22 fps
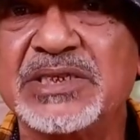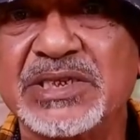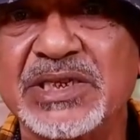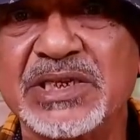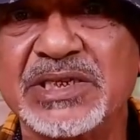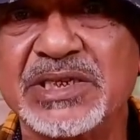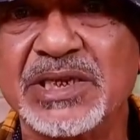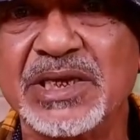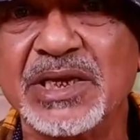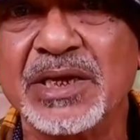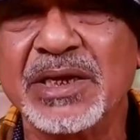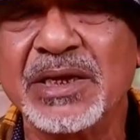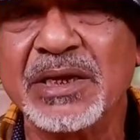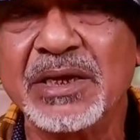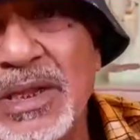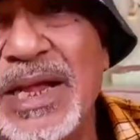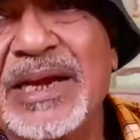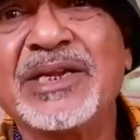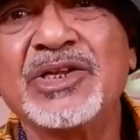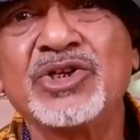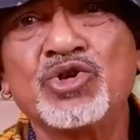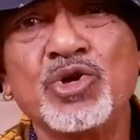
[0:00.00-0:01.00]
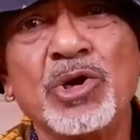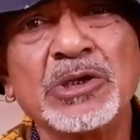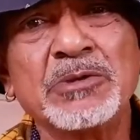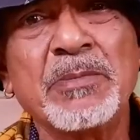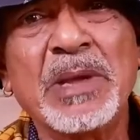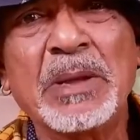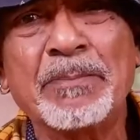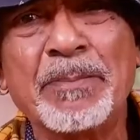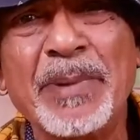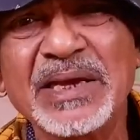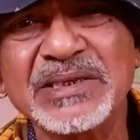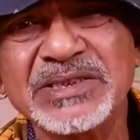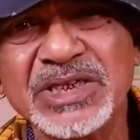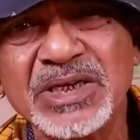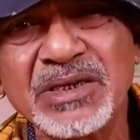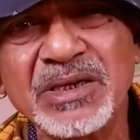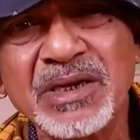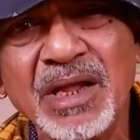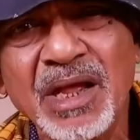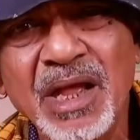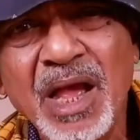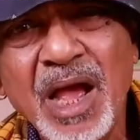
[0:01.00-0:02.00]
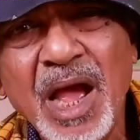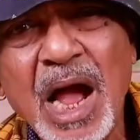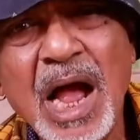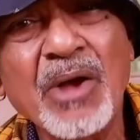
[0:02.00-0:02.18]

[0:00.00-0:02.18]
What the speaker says: CC. That is all my passion.